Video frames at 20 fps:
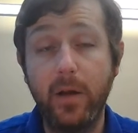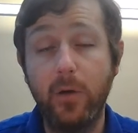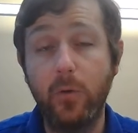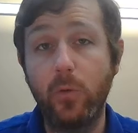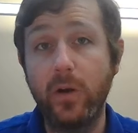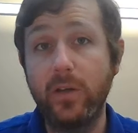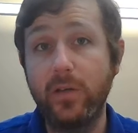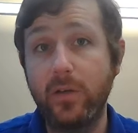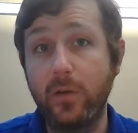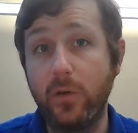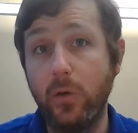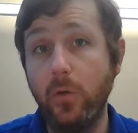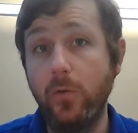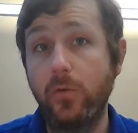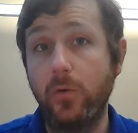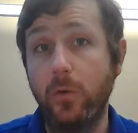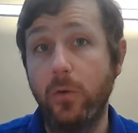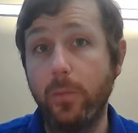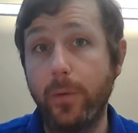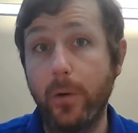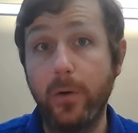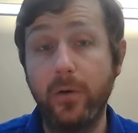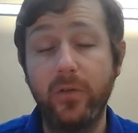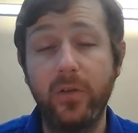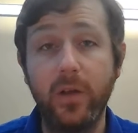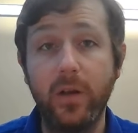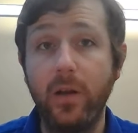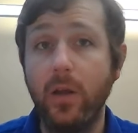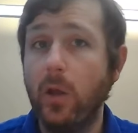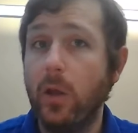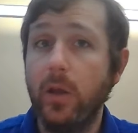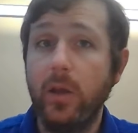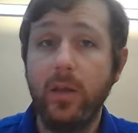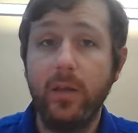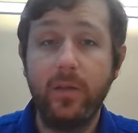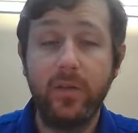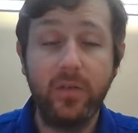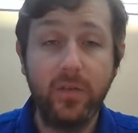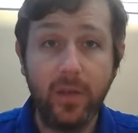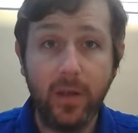A risk neutral person
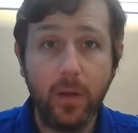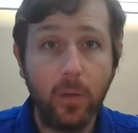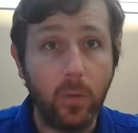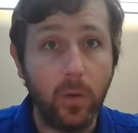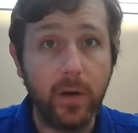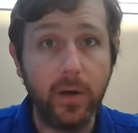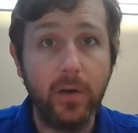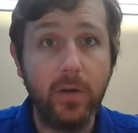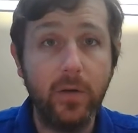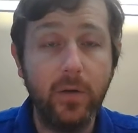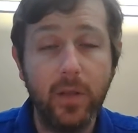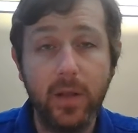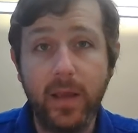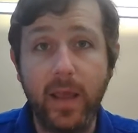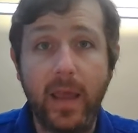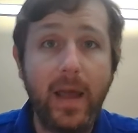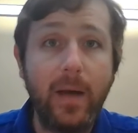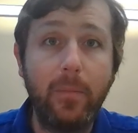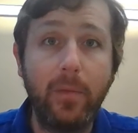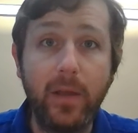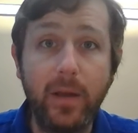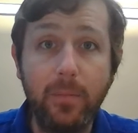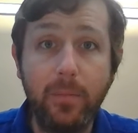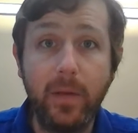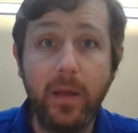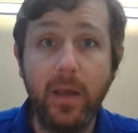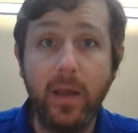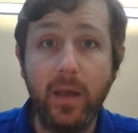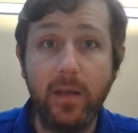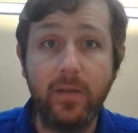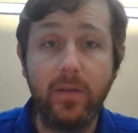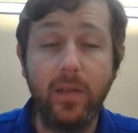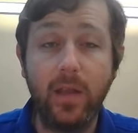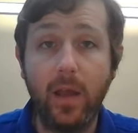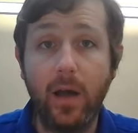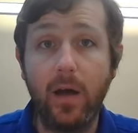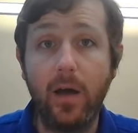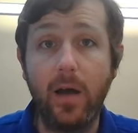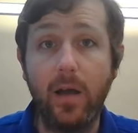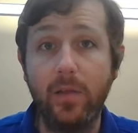still wouldn't do the gambling because the
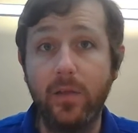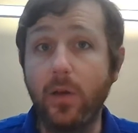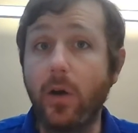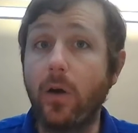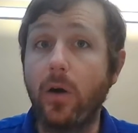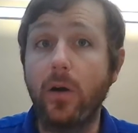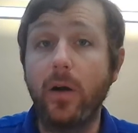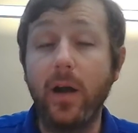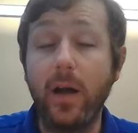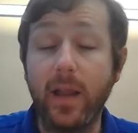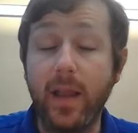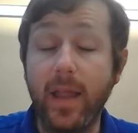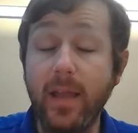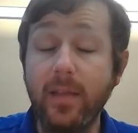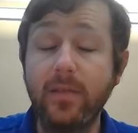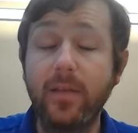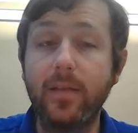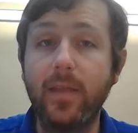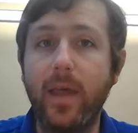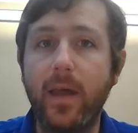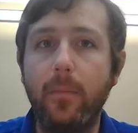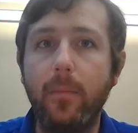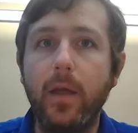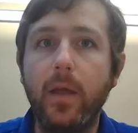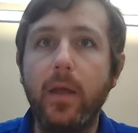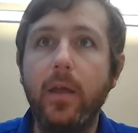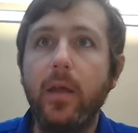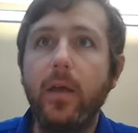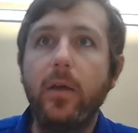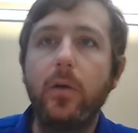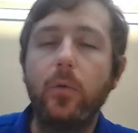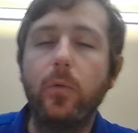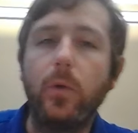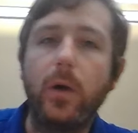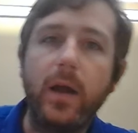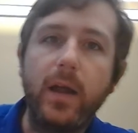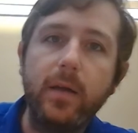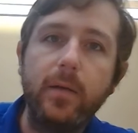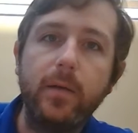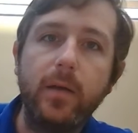odds are against them,
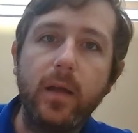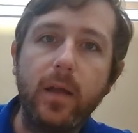right?